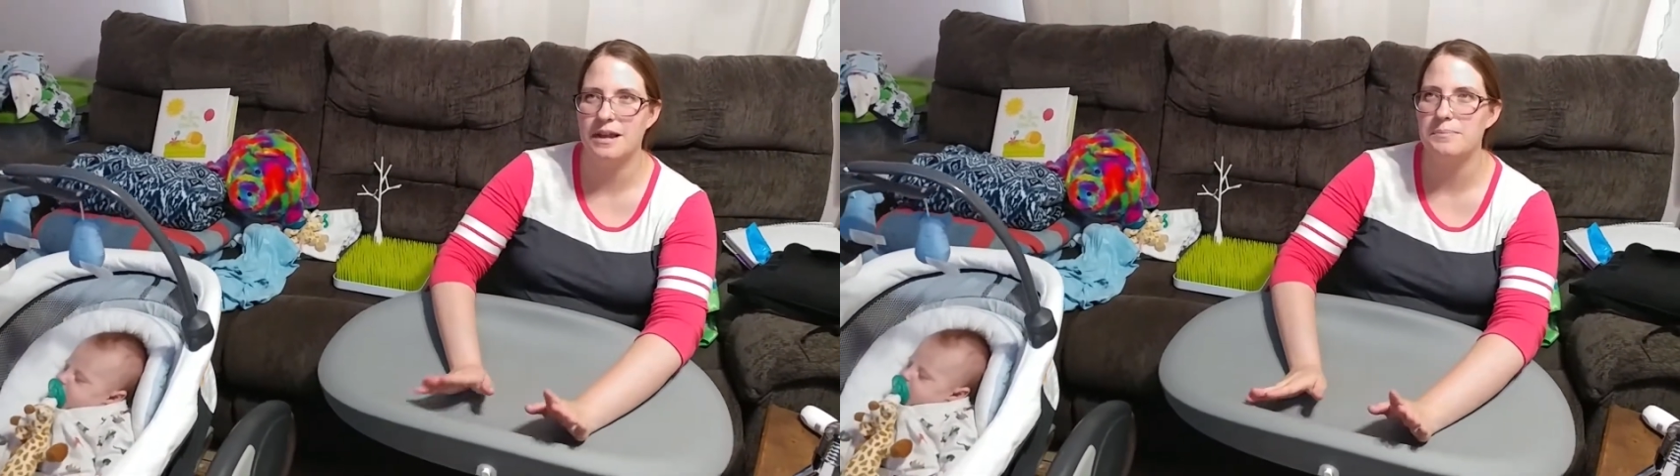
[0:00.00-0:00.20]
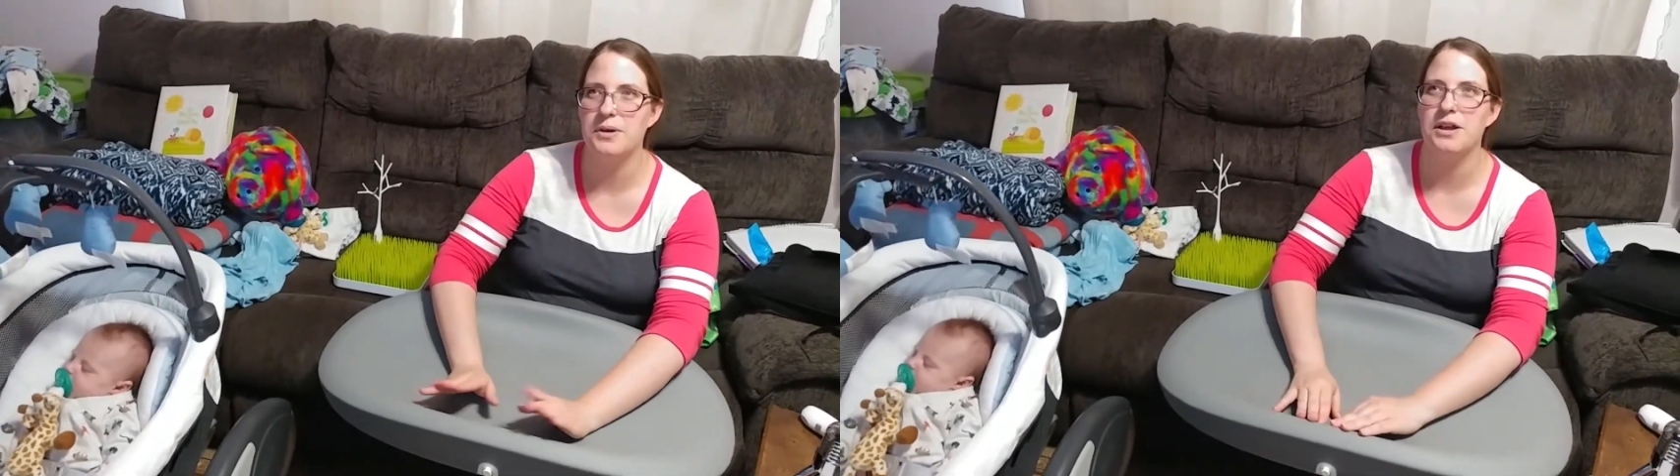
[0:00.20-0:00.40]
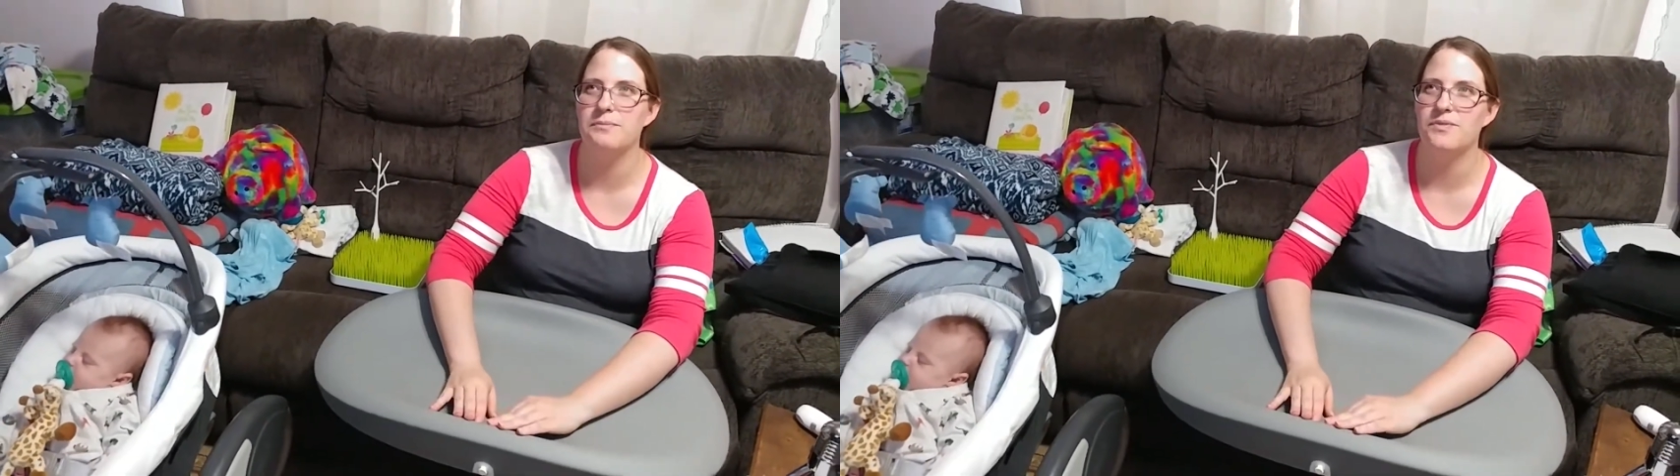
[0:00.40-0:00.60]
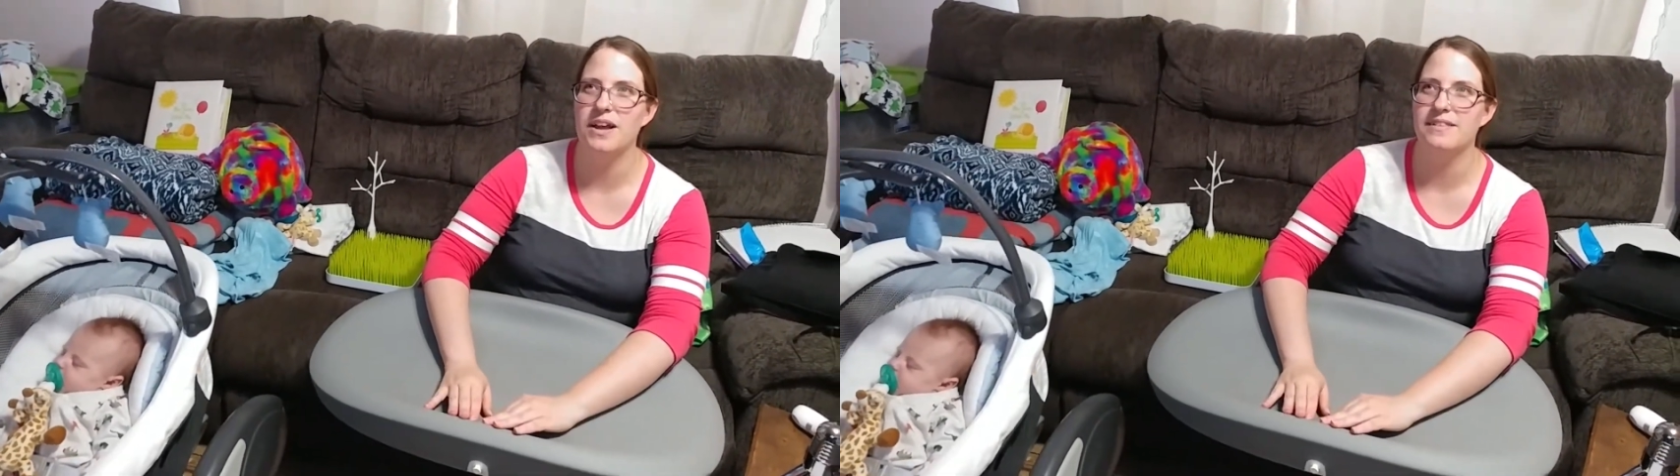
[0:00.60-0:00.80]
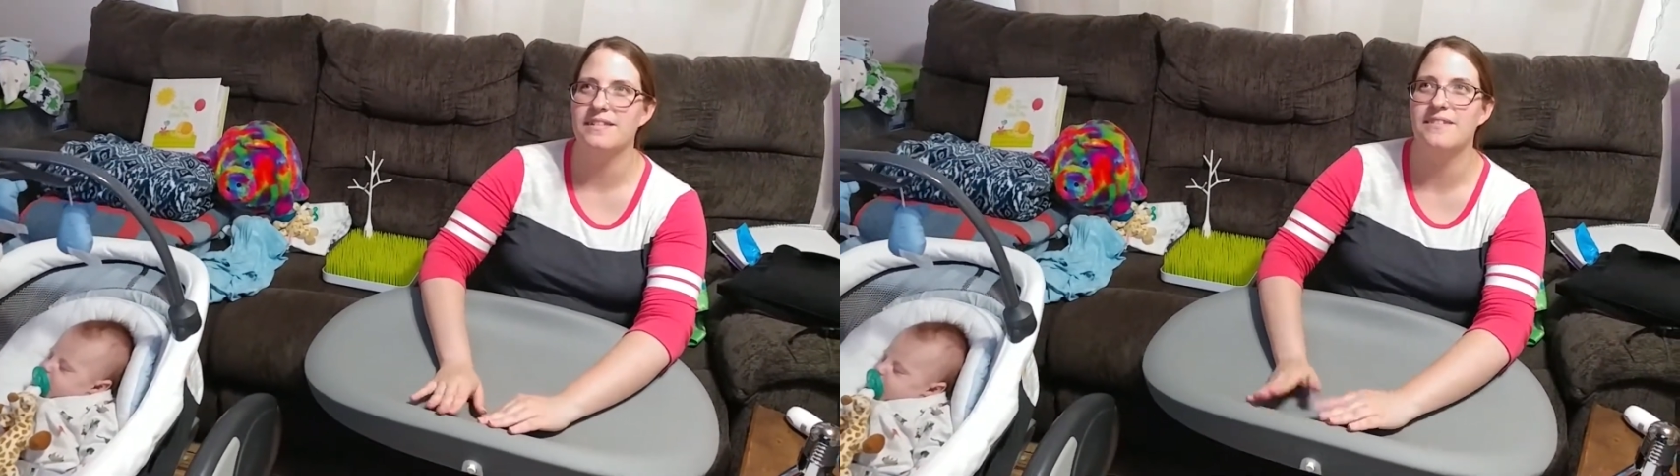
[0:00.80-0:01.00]
diaper on him
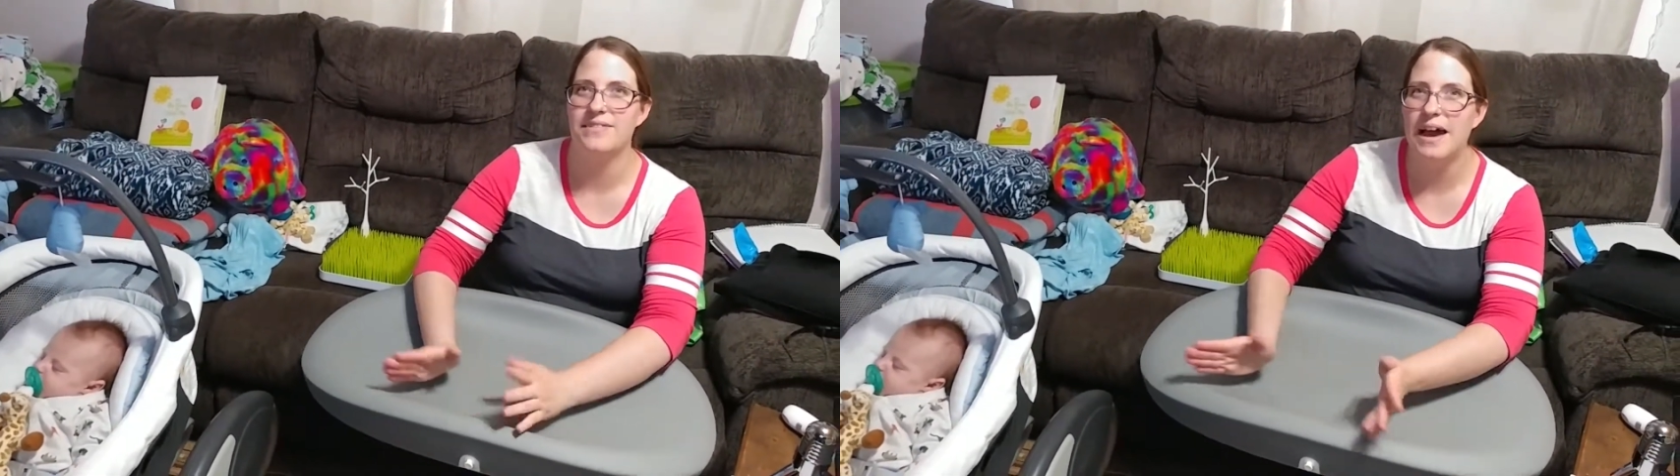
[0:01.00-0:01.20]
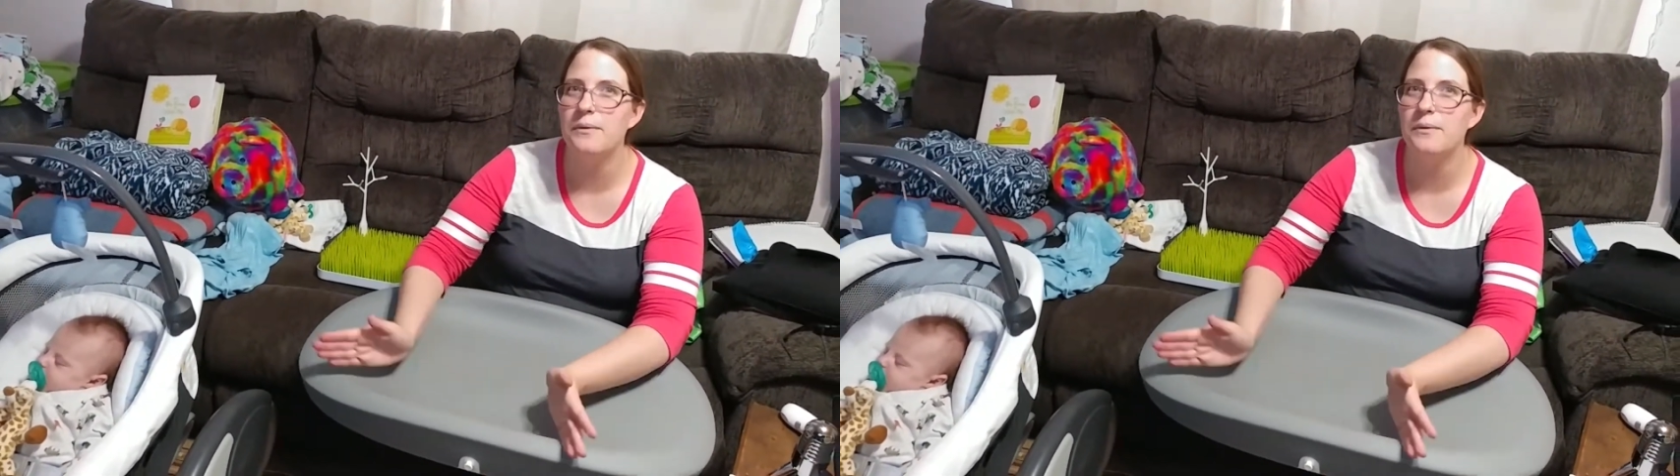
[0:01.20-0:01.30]
fast enough,